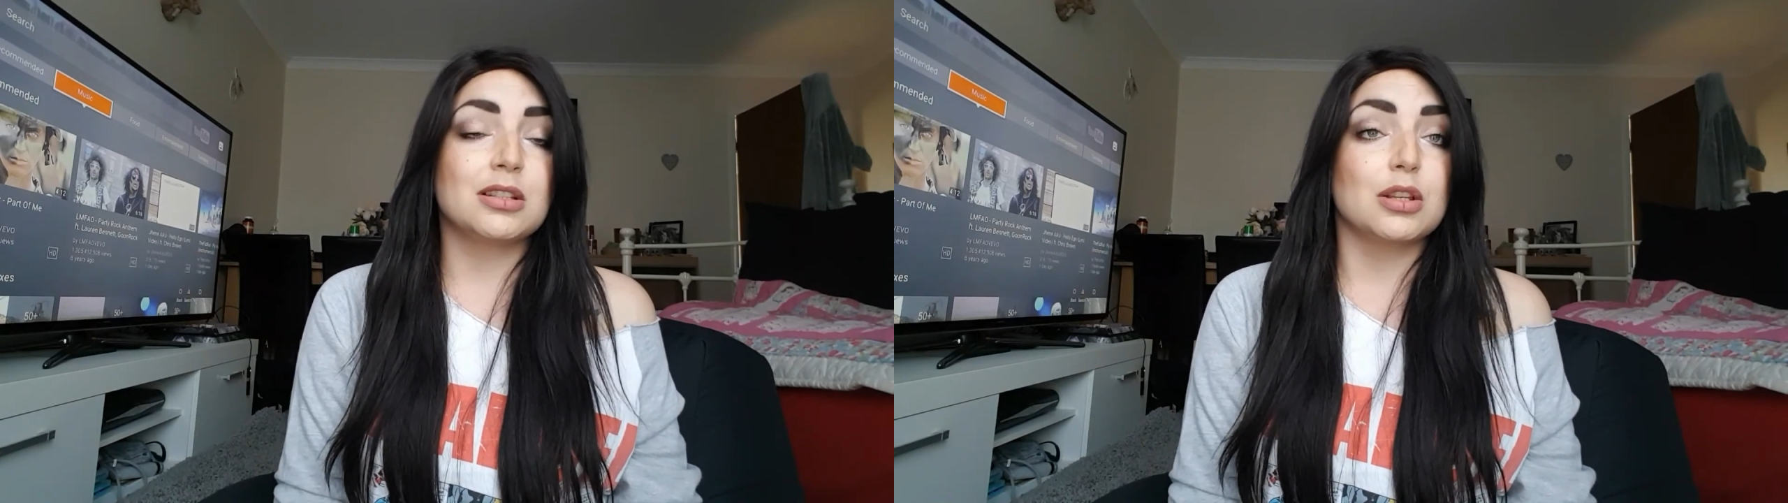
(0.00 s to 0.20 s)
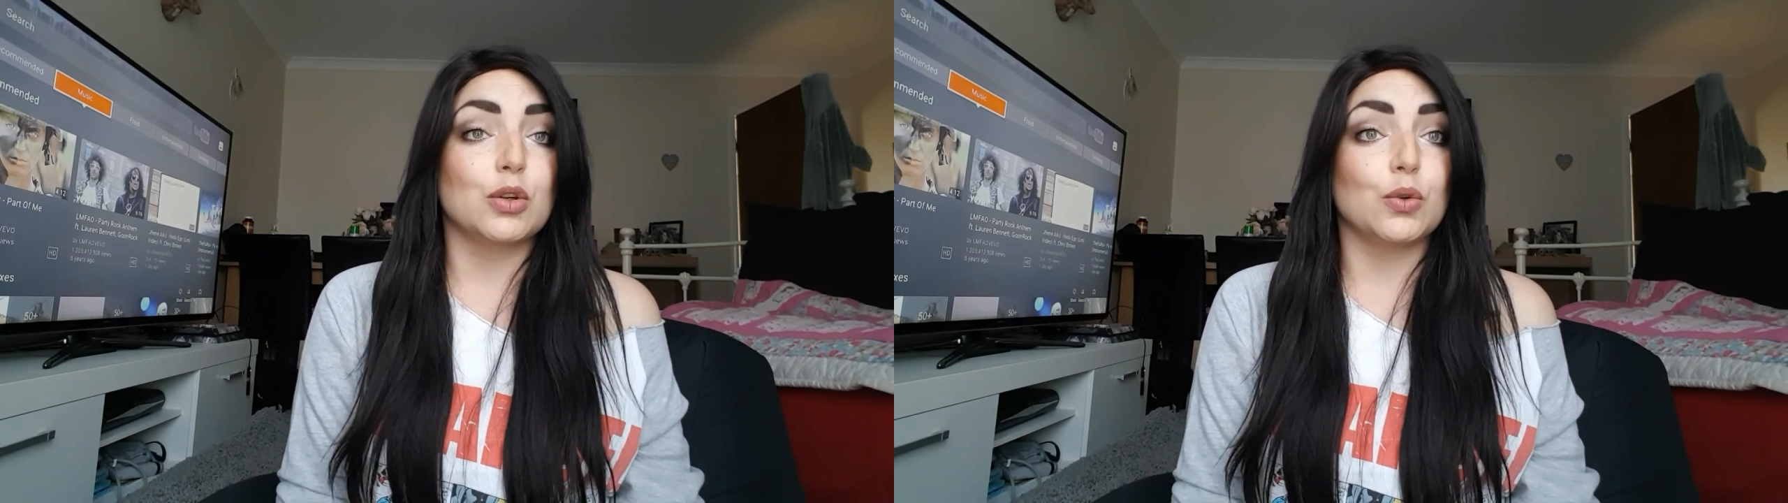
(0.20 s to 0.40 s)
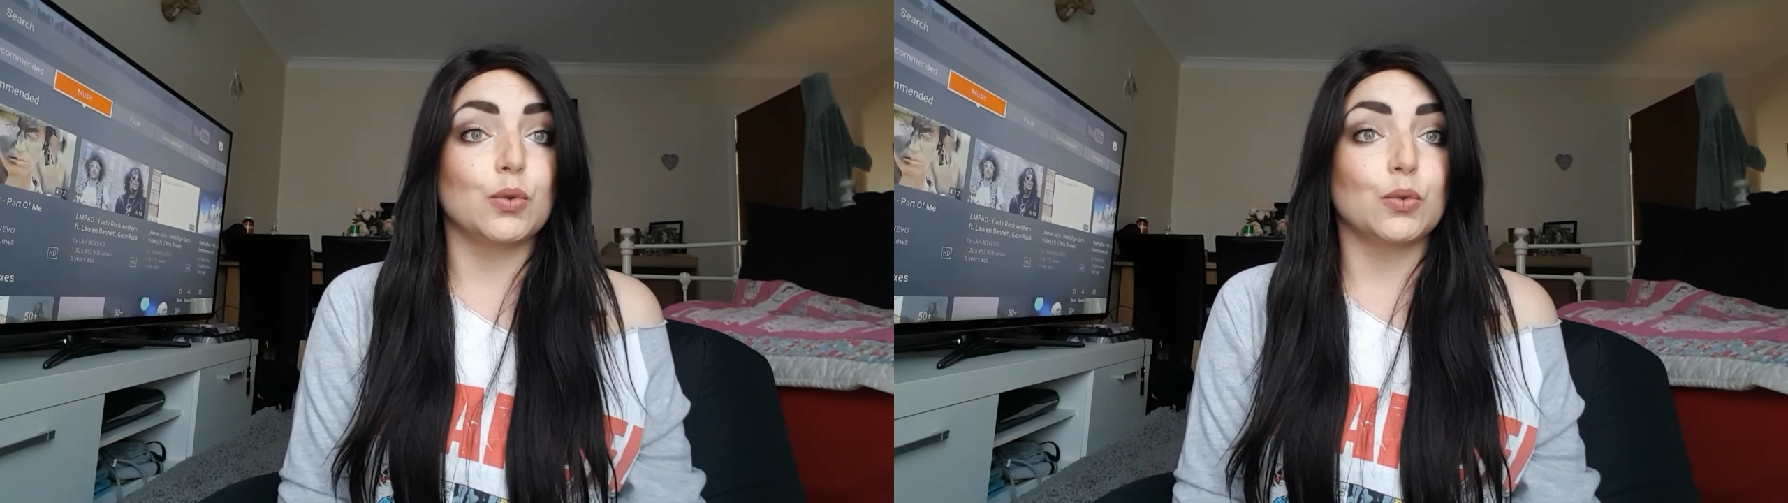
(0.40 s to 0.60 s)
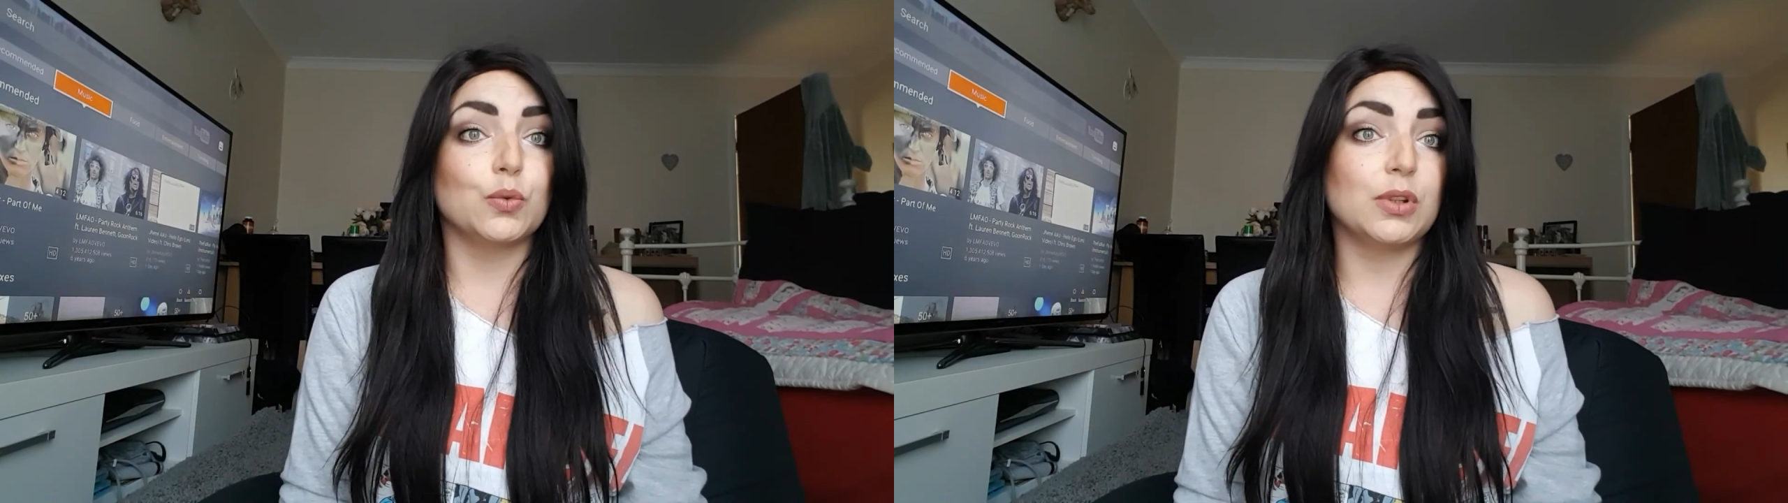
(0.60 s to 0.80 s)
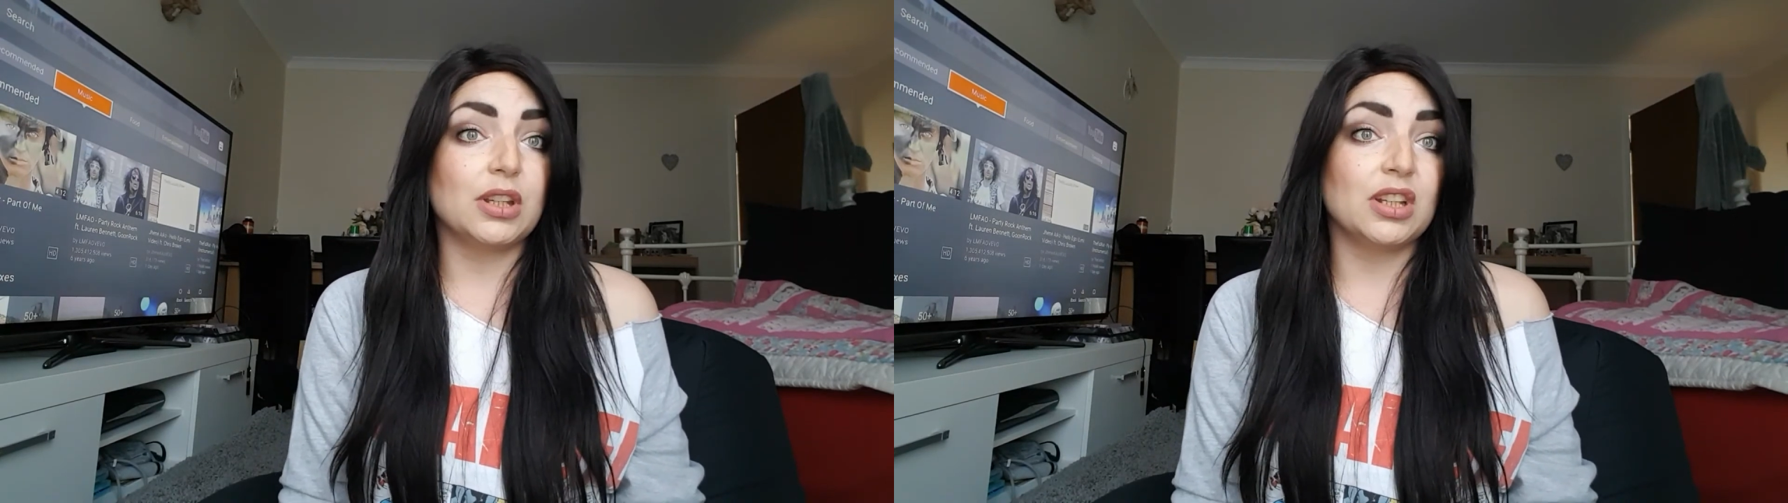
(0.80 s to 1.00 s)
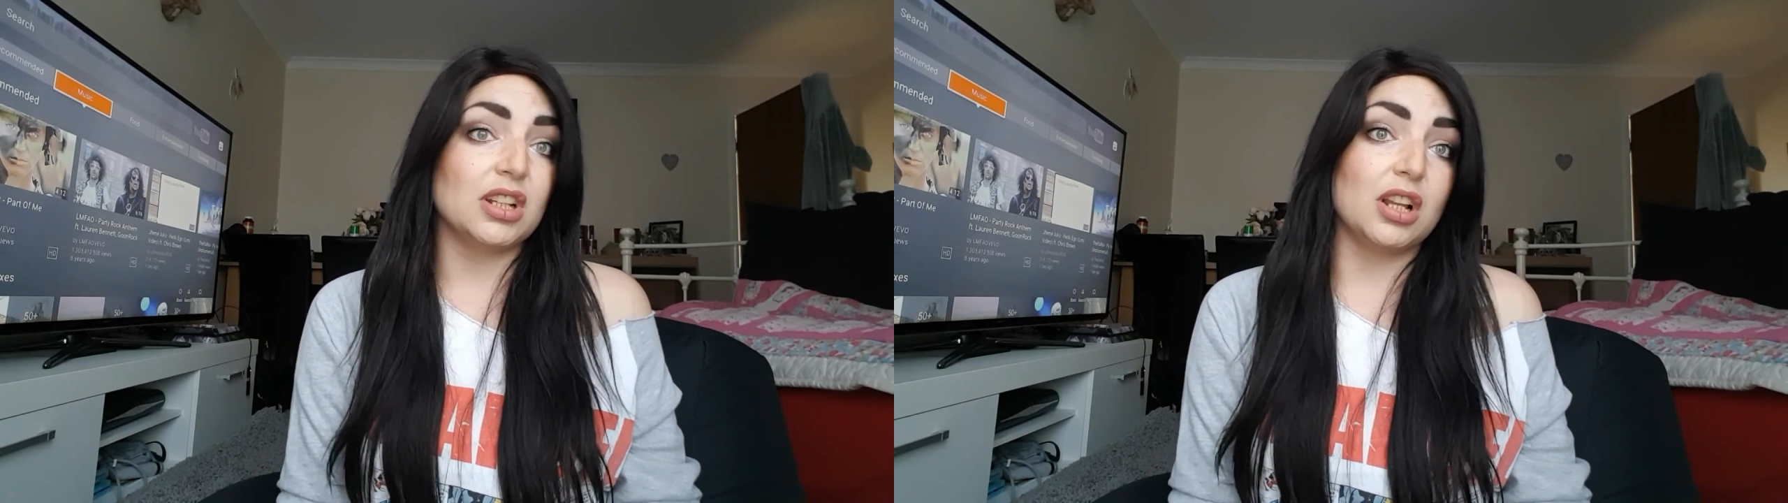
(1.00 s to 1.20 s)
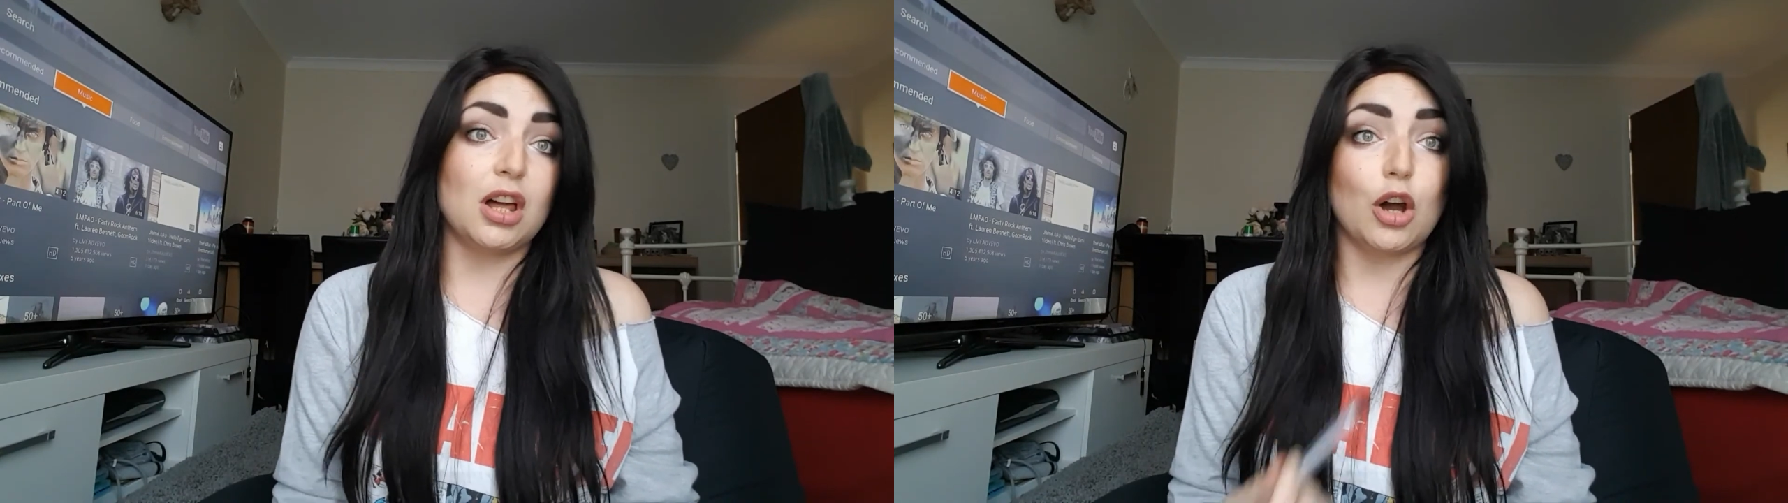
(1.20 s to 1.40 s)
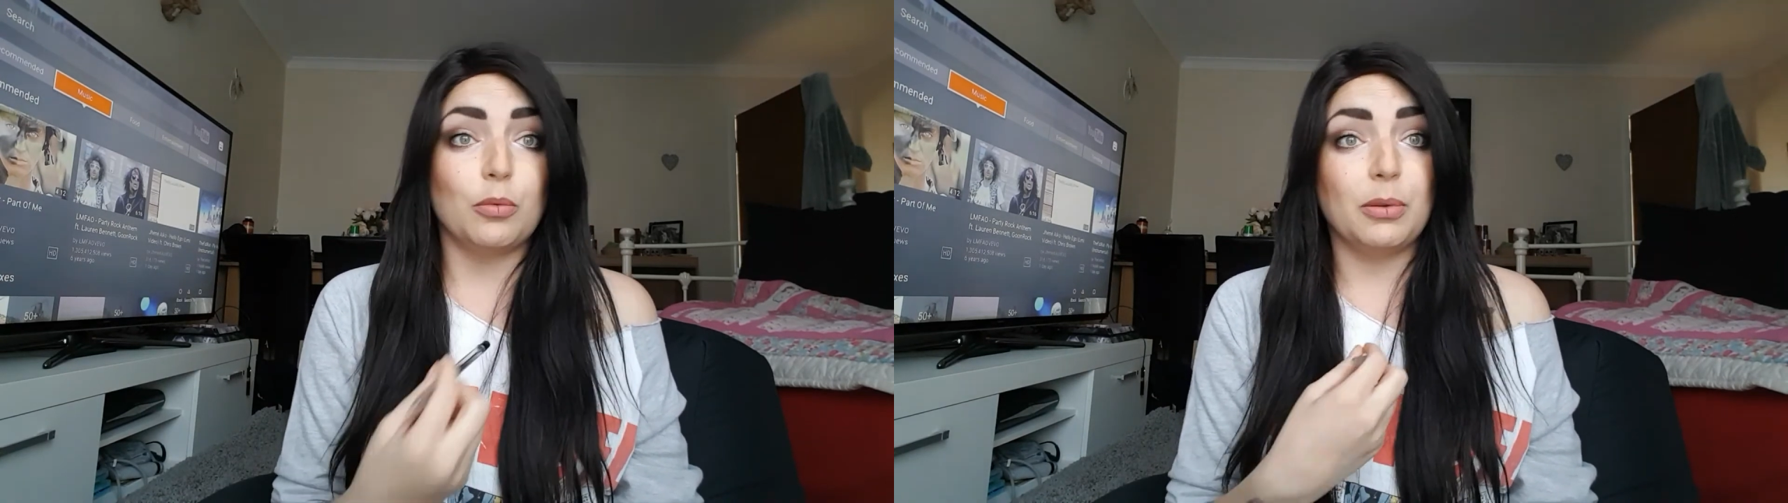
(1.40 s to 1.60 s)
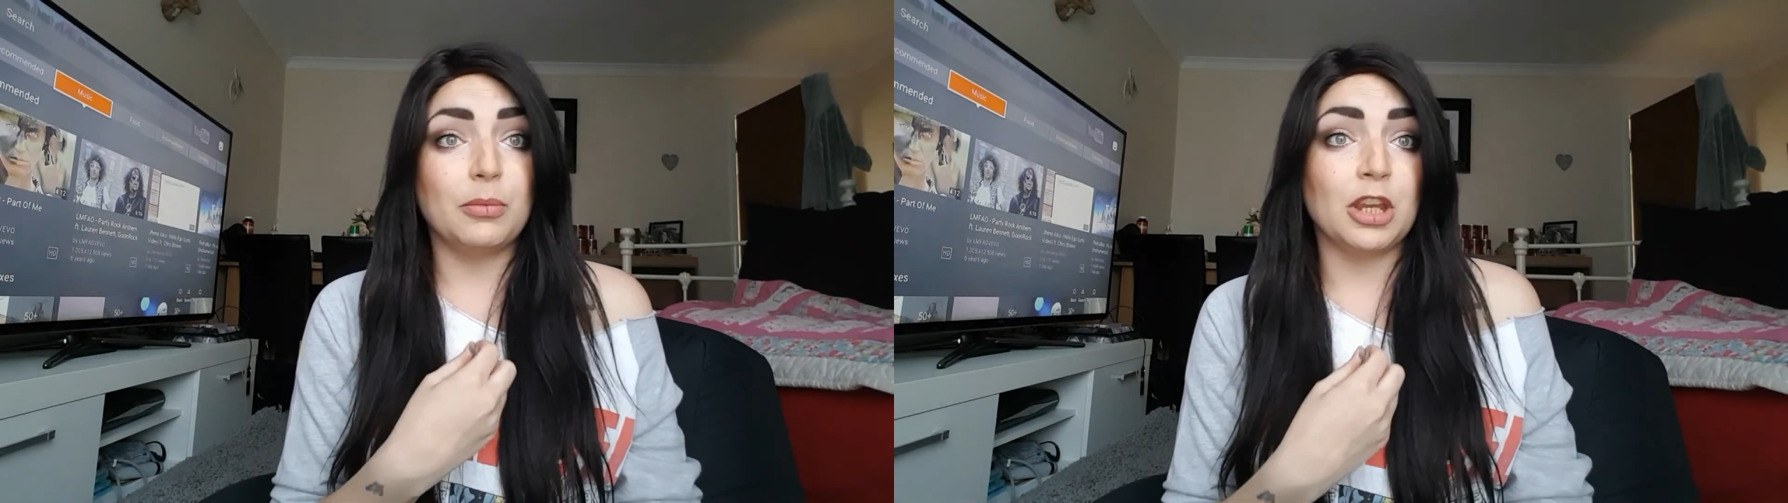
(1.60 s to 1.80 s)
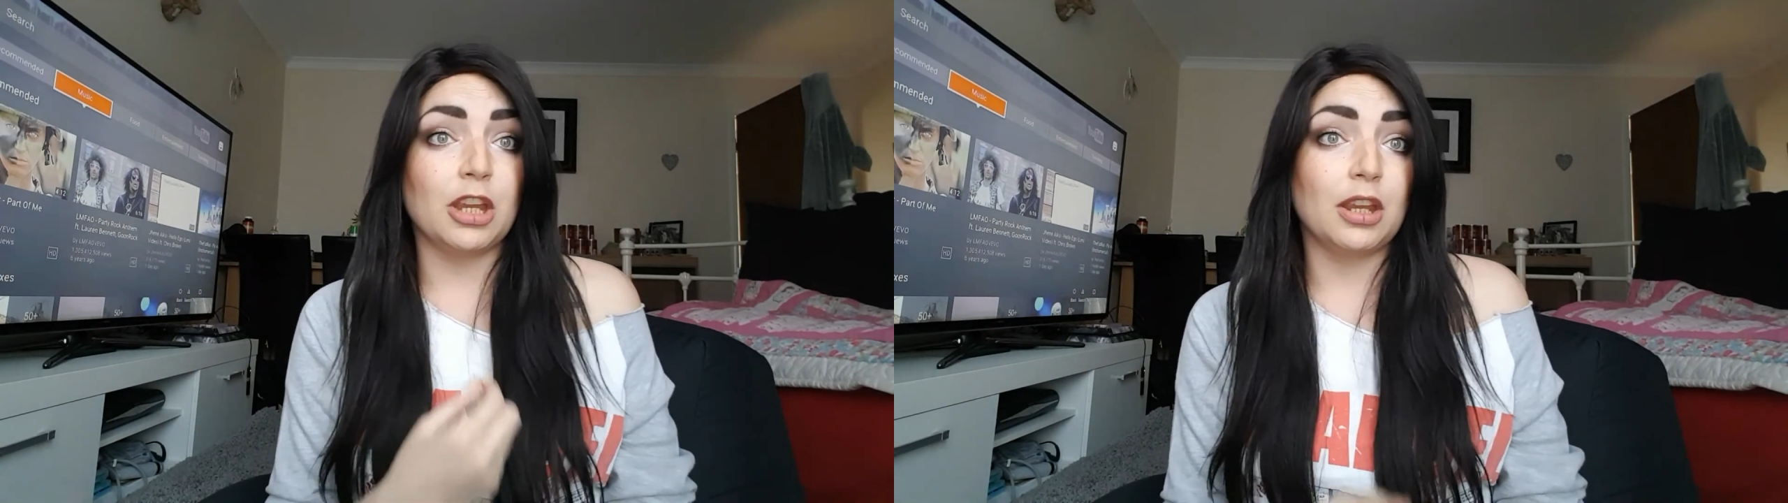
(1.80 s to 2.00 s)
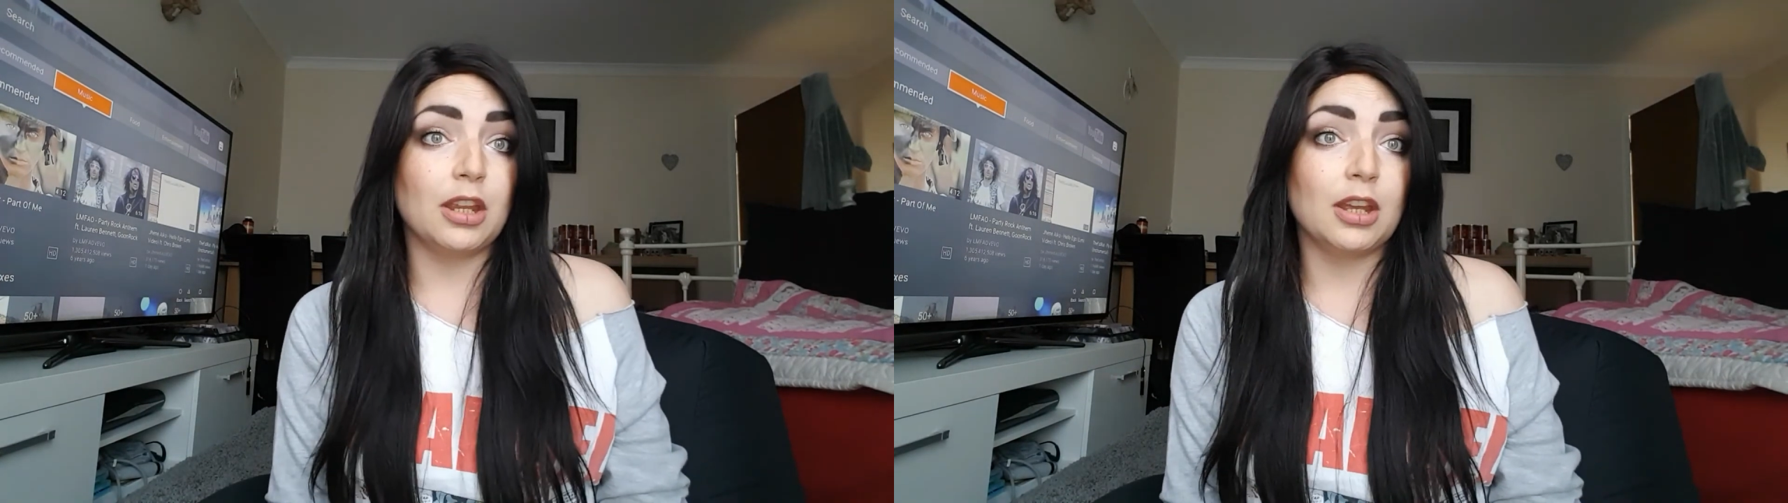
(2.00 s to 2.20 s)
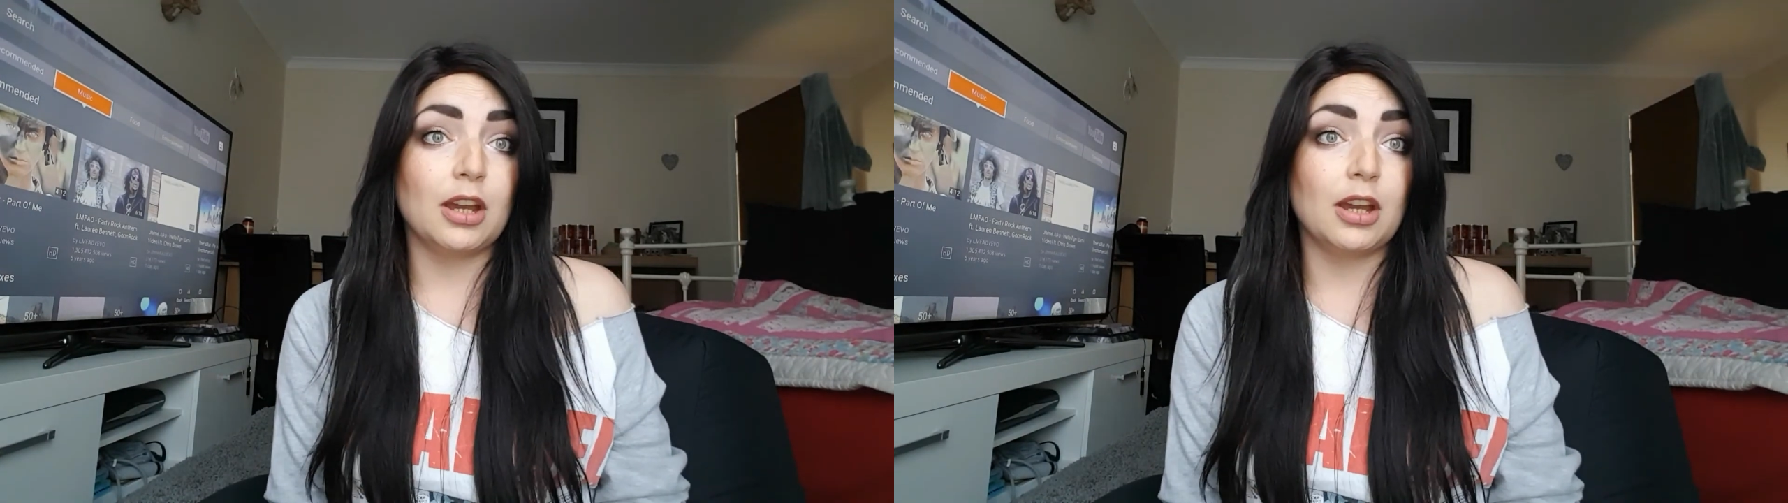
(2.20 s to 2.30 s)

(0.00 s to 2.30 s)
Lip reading: So it'll all be me.